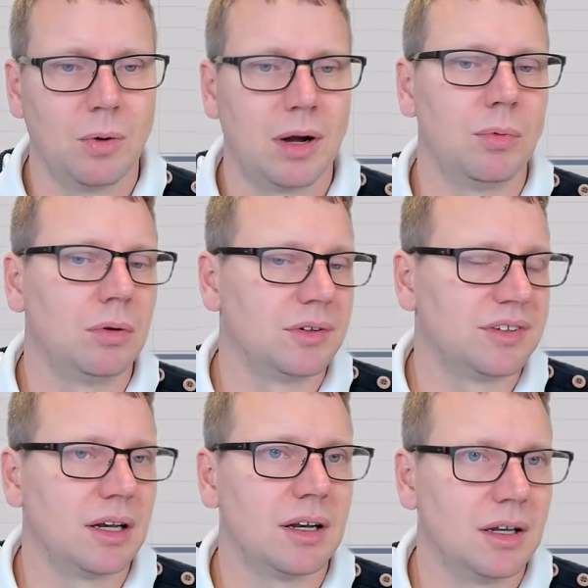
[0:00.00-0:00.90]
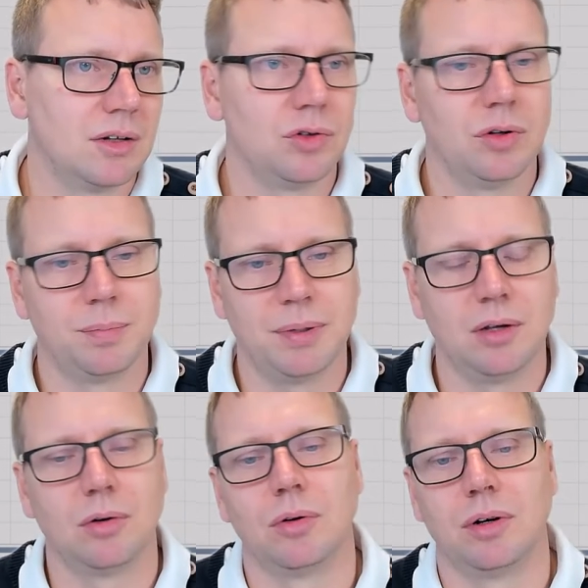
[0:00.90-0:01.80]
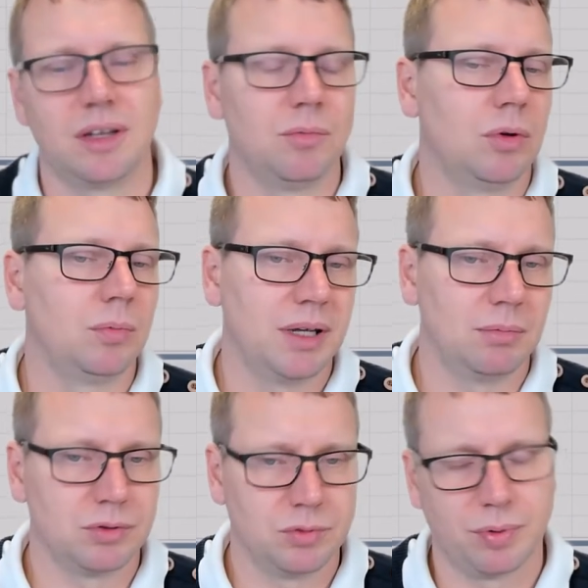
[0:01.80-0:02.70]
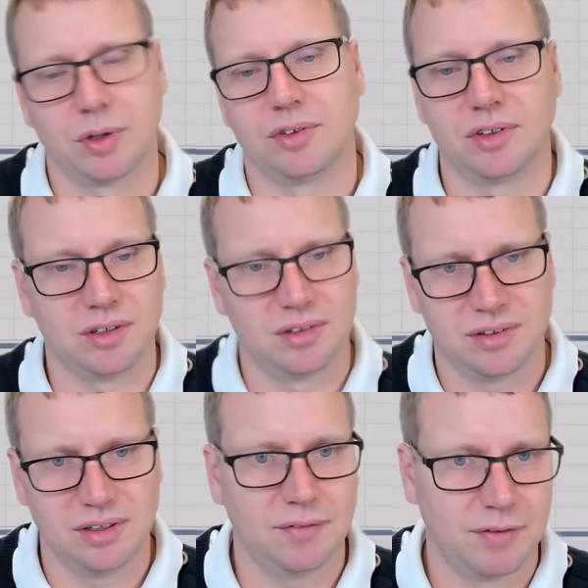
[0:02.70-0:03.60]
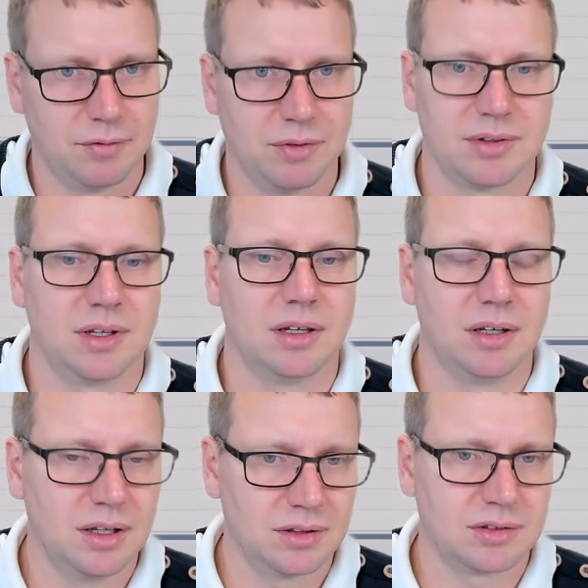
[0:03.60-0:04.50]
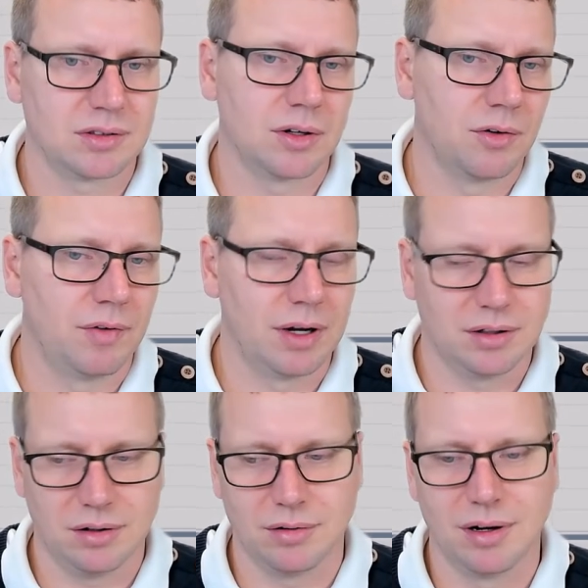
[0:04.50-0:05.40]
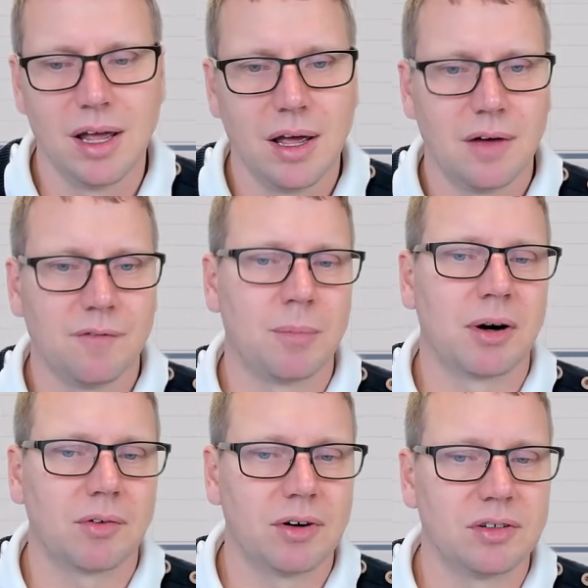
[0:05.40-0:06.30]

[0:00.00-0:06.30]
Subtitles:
we'll send it into the PO and then we'll be able to process and see if everything is correct here. For migration